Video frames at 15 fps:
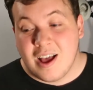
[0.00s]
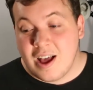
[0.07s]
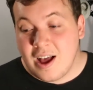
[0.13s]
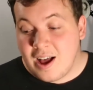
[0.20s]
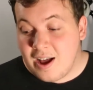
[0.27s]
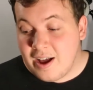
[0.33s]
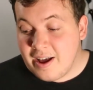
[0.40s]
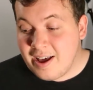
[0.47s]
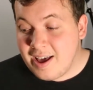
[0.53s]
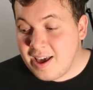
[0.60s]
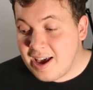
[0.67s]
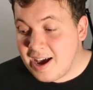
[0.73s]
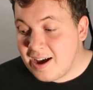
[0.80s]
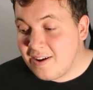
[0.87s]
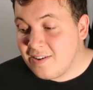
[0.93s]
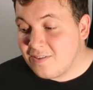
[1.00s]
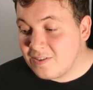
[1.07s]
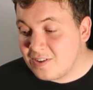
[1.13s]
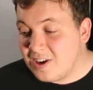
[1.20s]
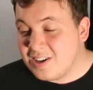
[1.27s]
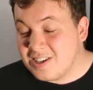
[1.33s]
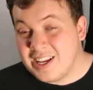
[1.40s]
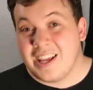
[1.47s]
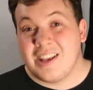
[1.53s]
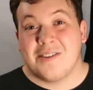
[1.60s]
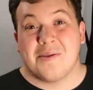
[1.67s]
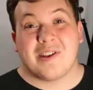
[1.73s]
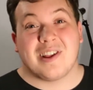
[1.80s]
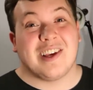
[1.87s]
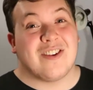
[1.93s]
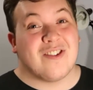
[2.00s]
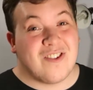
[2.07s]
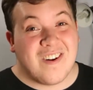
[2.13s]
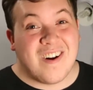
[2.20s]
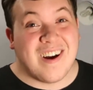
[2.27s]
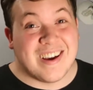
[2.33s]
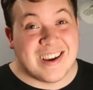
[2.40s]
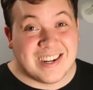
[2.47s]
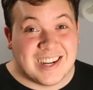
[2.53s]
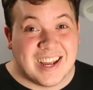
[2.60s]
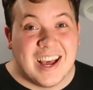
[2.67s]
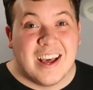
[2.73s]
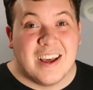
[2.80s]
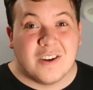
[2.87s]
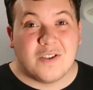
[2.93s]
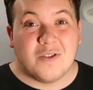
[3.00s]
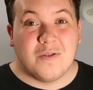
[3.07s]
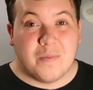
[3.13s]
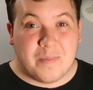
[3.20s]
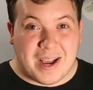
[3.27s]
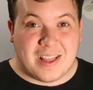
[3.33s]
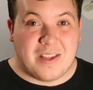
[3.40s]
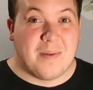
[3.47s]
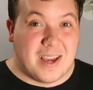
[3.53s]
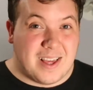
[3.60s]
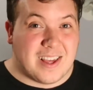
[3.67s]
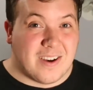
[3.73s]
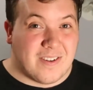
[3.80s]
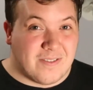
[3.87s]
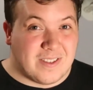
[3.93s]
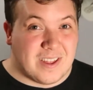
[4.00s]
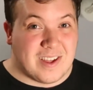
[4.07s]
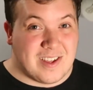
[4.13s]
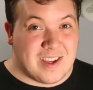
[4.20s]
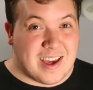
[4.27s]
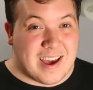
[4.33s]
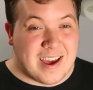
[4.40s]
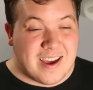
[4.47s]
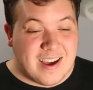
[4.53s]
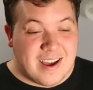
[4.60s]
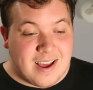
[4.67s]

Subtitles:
I have continuously tried to better myself this year.